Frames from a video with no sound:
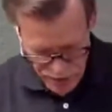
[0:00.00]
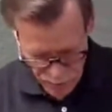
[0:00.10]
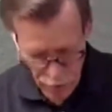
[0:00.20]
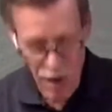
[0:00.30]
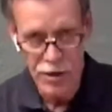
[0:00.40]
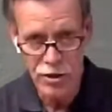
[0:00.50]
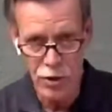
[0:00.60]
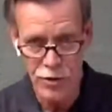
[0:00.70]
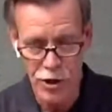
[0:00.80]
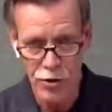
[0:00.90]
write the
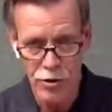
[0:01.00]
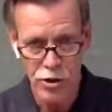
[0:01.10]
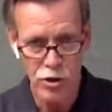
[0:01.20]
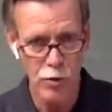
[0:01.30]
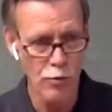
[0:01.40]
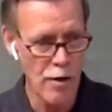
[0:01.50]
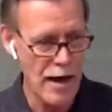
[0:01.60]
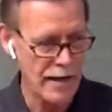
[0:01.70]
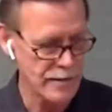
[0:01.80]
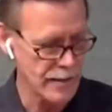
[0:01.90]
product on here, you'll
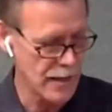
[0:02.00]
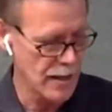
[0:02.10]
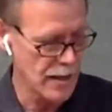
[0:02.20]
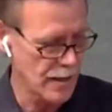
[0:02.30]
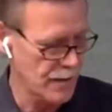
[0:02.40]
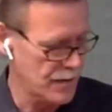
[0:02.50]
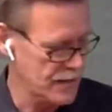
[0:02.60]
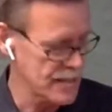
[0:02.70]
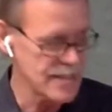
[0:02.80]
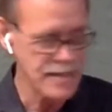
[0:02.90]
write,
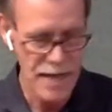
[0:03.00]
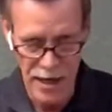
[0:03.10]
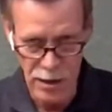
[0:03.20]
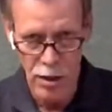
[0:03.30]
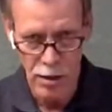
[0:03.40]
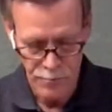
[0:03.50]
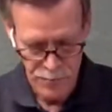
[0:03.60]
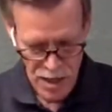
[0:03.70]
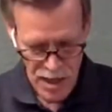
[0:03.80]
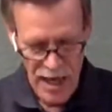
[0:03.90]
this is nettle,
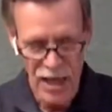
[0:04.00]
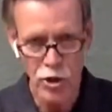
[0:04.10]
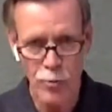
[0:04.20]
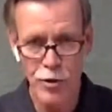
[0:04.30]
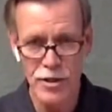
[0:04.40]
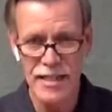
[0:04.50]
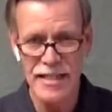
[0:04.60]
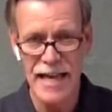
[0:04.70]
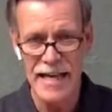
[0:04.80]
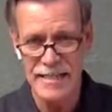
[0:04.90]
and you'll put
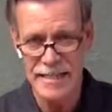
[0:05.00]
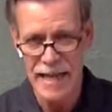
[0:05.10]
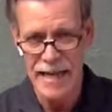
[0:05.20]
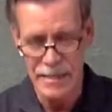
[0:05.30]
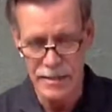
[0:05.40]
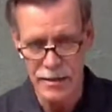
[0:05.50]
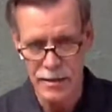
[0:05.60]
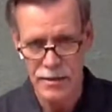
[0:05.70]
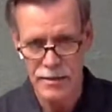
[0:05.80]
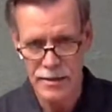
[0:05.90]
today's date.
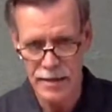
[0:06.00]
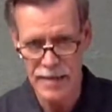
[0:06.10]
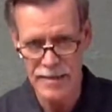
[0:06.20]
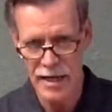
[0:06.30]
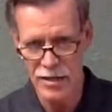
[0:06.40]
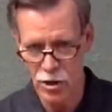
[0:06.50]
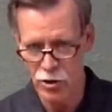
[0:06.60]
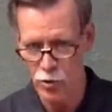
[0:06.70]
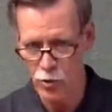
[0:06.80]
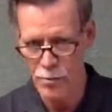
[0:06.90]

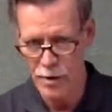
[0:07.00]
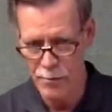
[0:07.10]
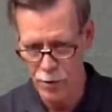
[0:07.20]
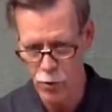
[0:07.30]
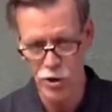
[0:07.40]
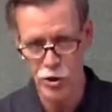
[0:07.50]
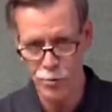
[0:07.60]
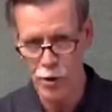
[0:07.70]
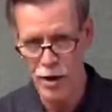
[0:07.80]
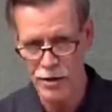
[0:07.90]
So you remember
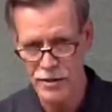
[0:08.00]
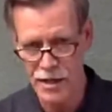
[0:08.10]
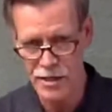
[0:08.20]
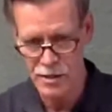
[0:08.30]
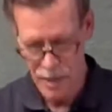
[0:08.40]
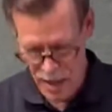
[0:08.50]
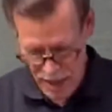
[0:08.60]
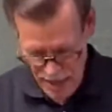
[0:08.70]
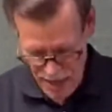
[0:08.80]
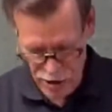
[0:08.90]
what your product is,
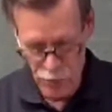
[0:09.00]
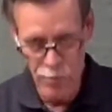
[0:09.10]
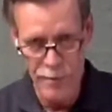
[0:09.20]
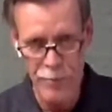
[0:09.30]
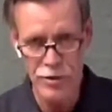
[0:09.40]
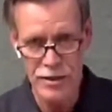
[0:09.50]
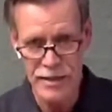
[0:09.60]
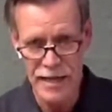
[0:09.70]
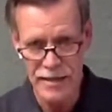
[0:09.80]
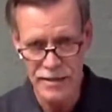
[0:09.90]
and you remember
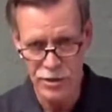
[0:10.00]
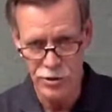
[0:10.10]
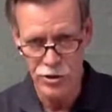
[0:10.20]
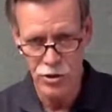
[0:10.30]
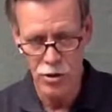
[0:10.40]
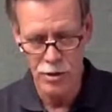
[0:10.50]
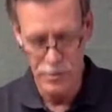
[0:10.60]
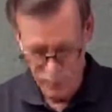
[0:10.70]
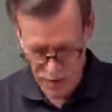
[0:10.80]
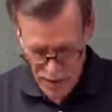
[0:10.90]
the date that you
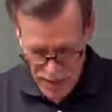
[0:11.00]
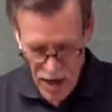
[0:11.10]
started.